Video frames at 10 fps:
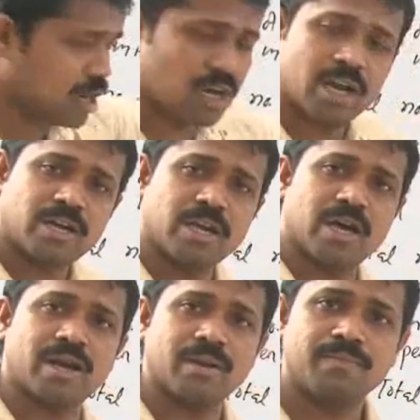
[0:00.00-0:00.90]

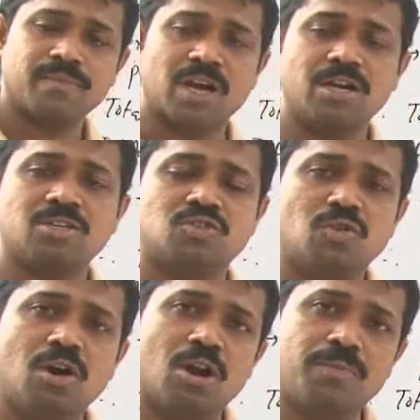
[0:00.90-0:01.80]
conductor.
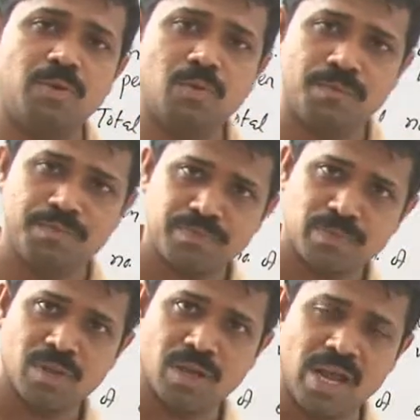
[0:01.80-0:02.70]
Understood all of you?
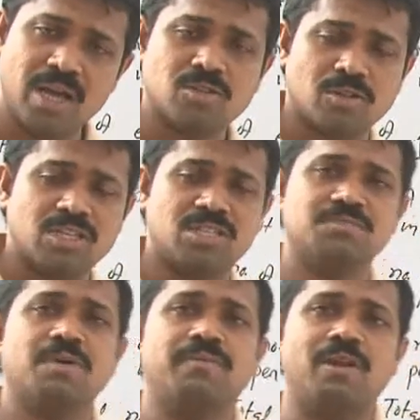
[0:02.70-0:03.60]
Clear? So this is
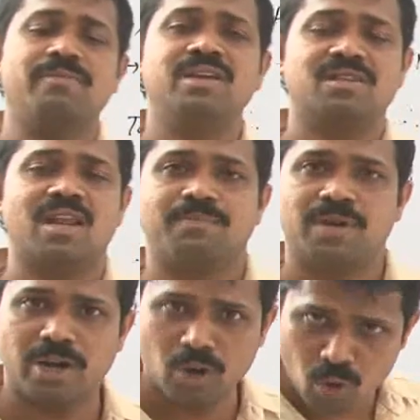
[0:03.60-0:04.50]
my Fleming's left
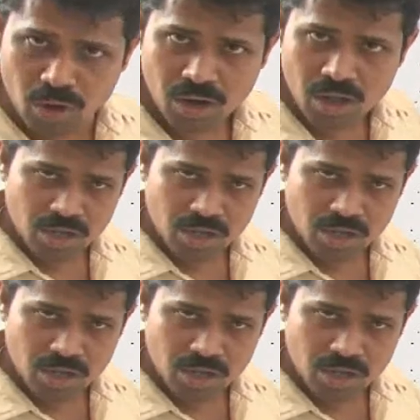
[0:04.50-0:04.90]
hand rule.